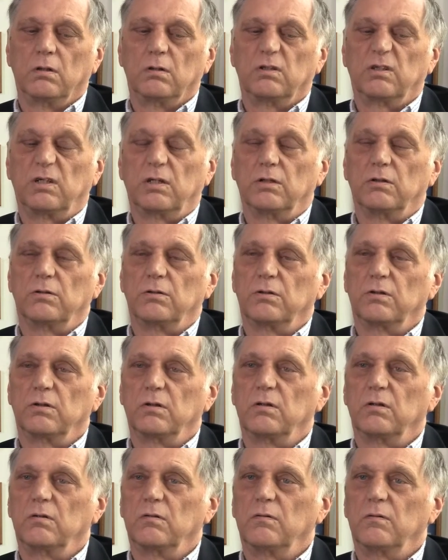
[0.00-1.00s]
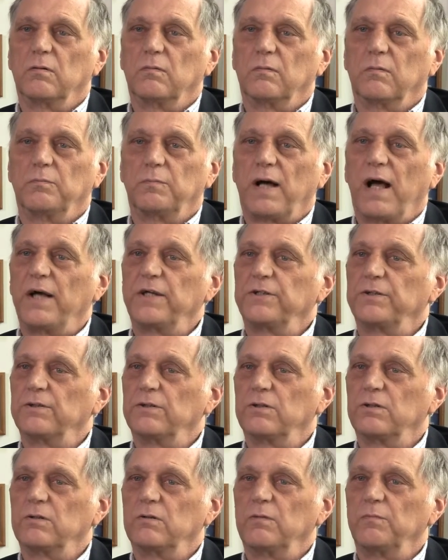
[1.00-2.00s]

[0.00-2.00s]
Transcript: skills and passions.